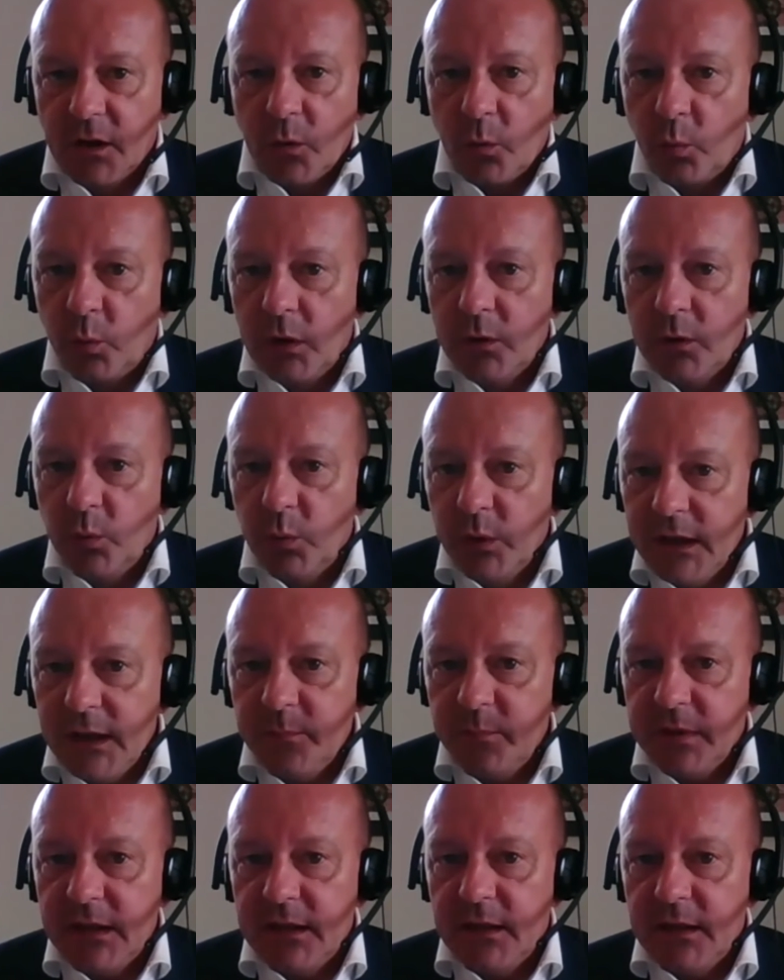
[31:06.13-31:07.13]
Will we
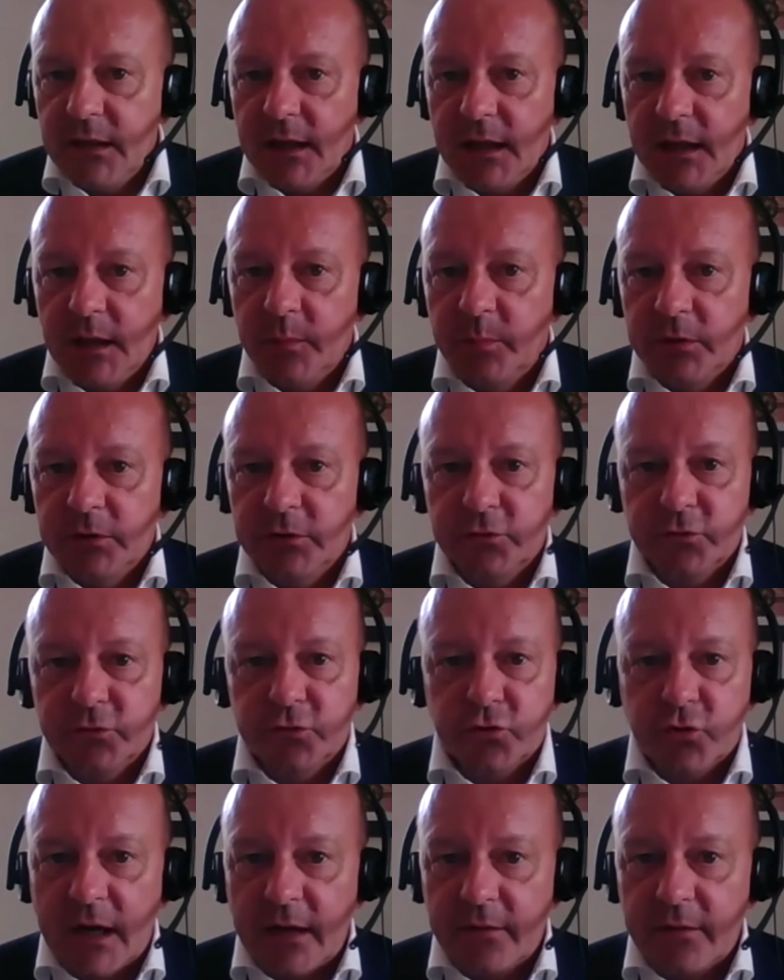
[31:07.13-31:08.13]
be able to
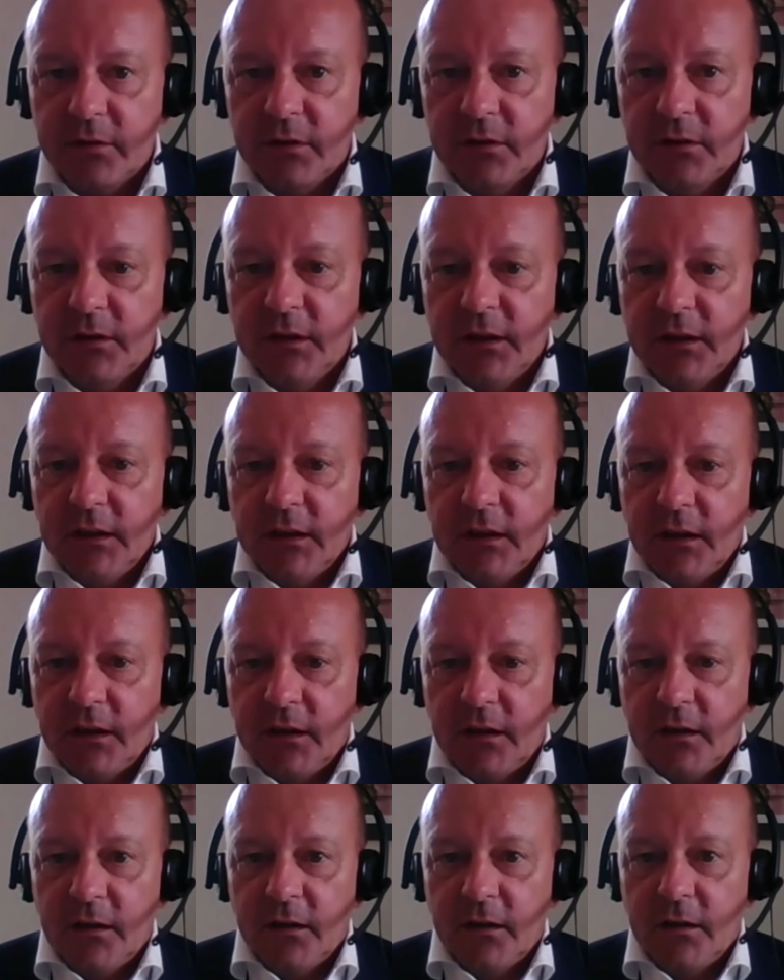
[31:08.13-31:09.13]
travel
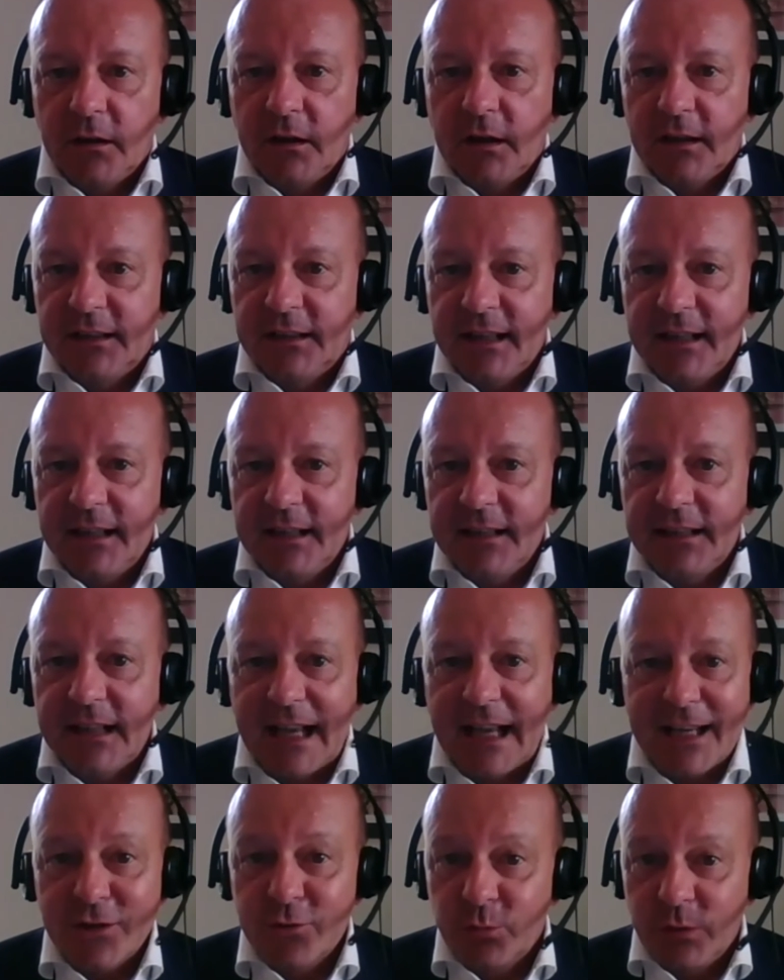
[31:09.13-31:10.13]
again
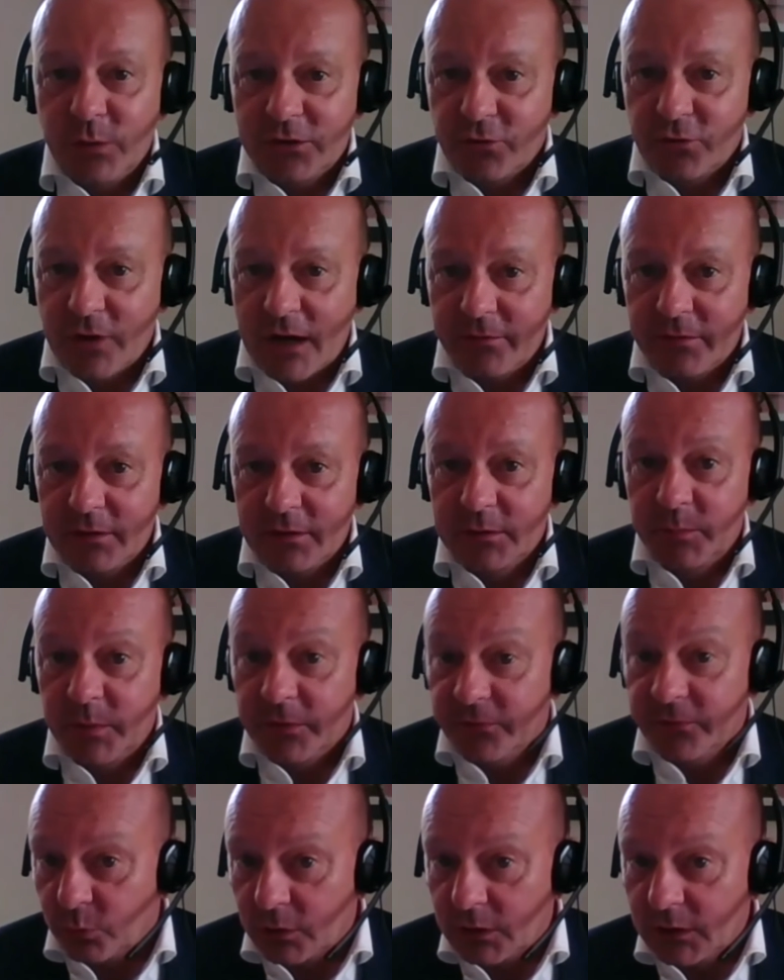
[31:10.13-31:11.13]
as we traveled
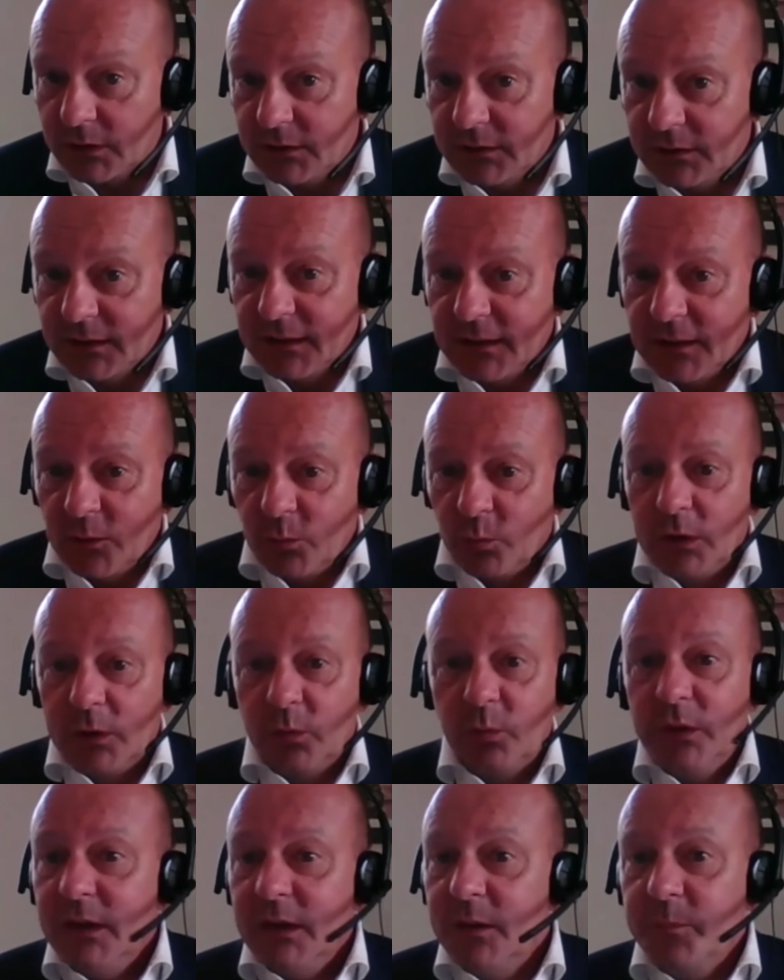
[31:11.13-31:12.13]
before? Will
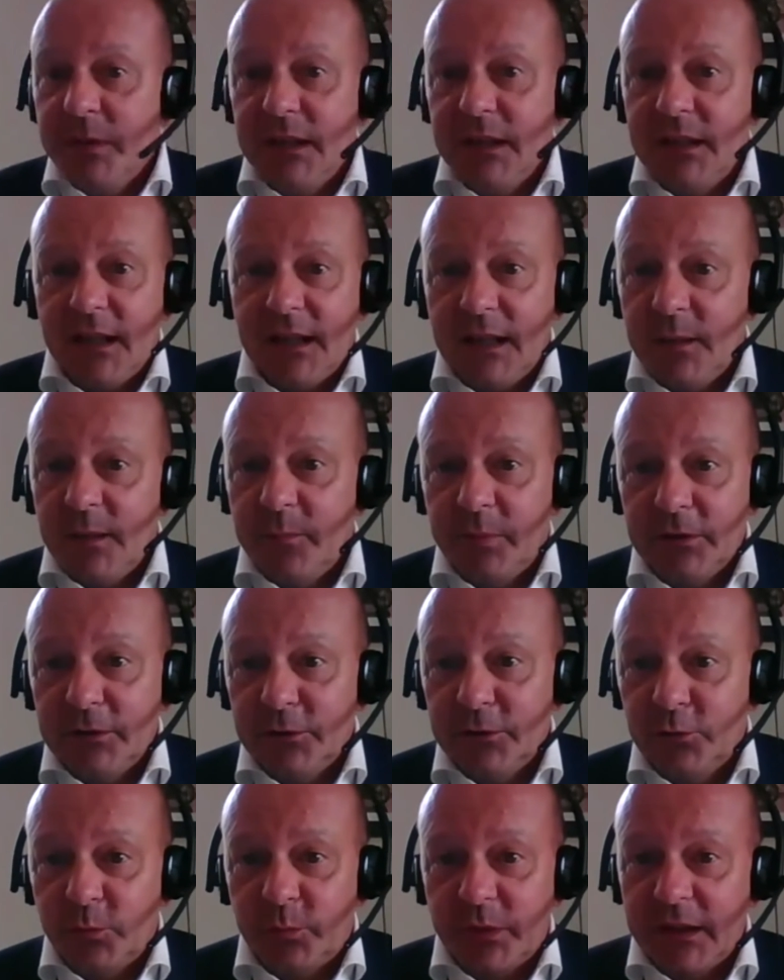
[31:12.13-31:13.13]
we be able
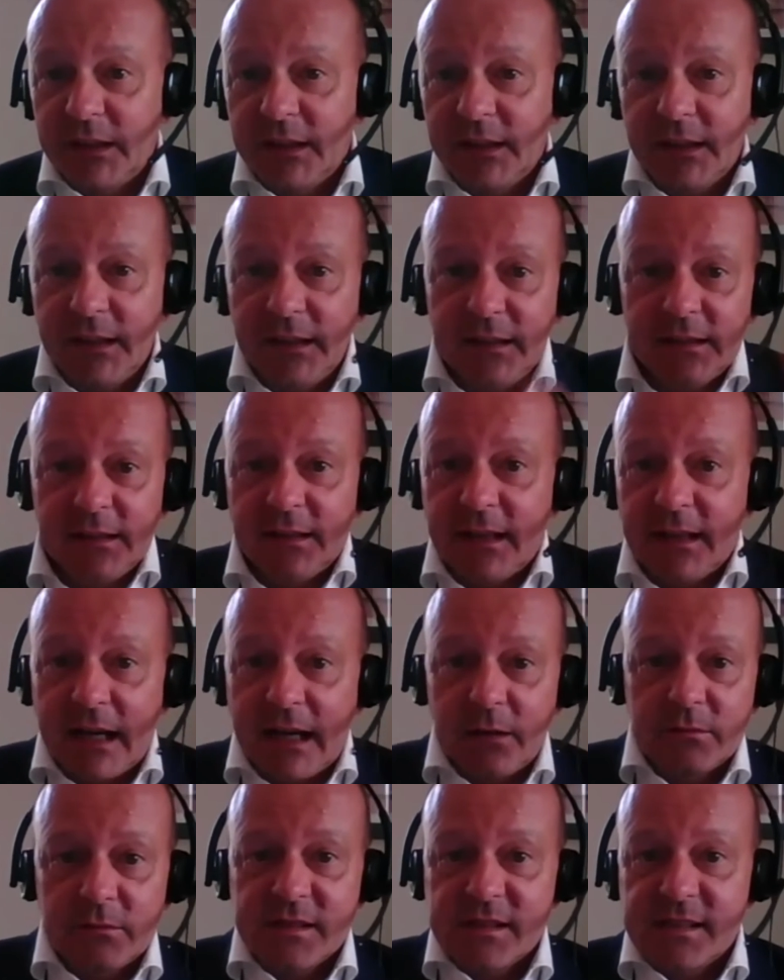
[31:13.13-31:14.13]
to bring in and
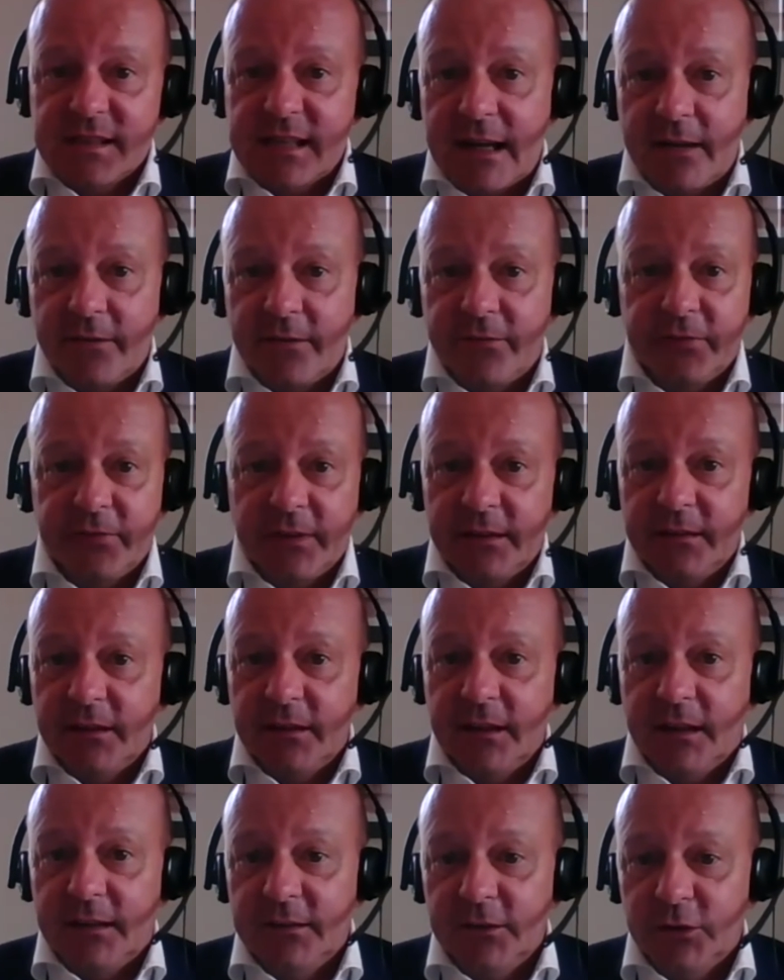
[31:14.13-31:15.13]
out staff
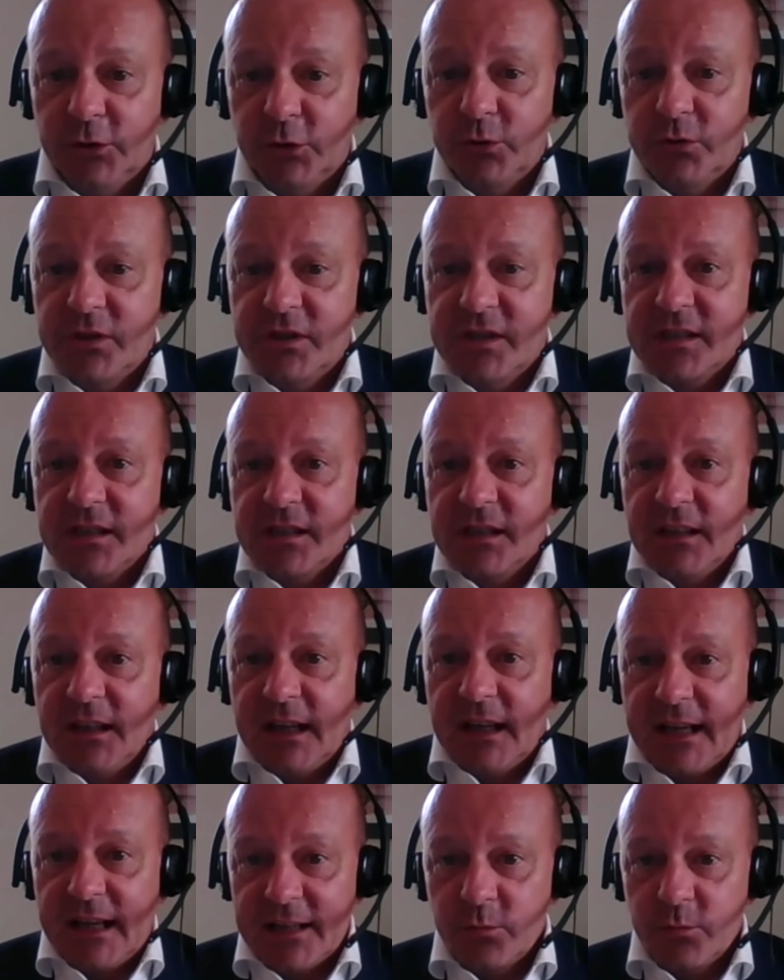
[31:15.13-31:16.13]
and goods
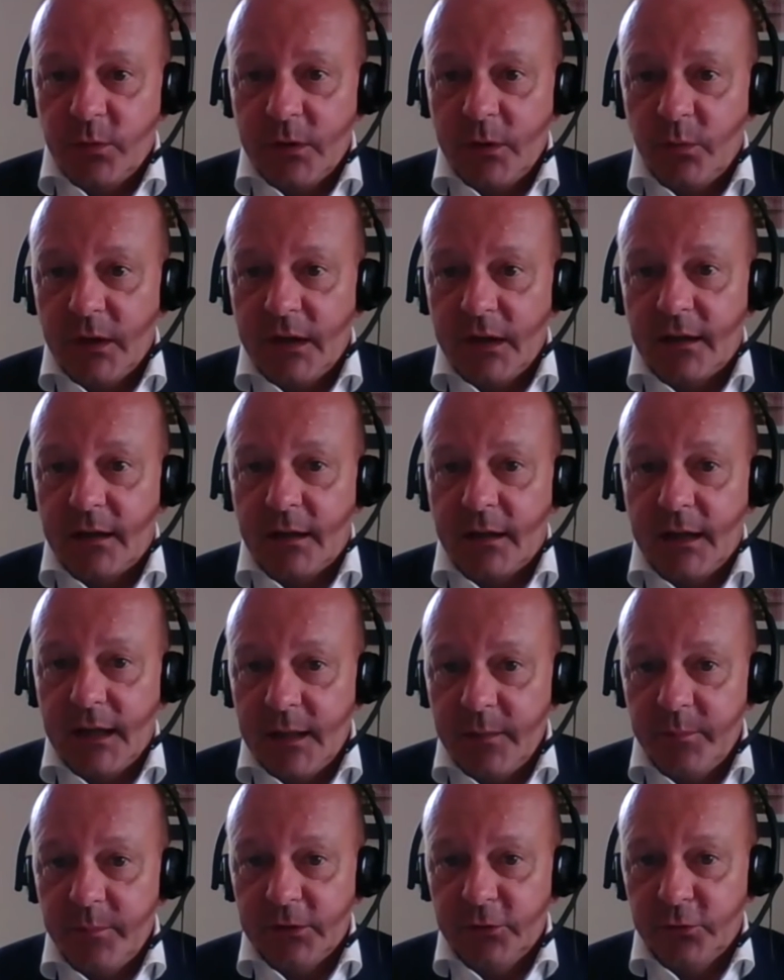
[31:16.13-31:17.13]
as we were
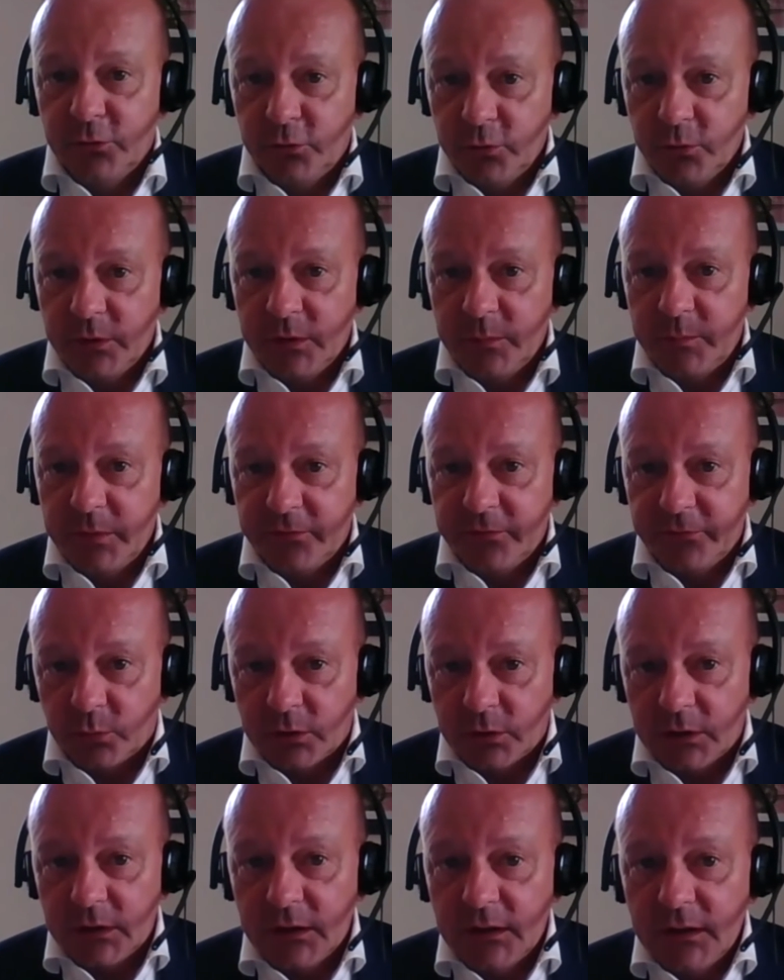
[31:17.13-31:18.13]
able to do it
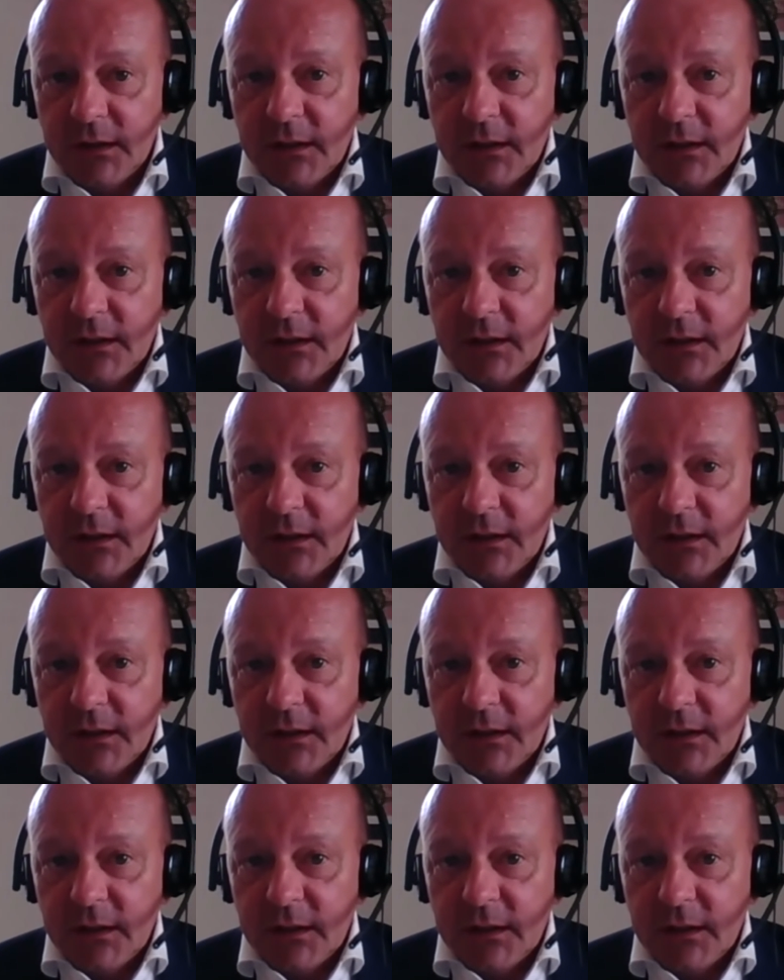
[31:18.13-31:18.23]
before?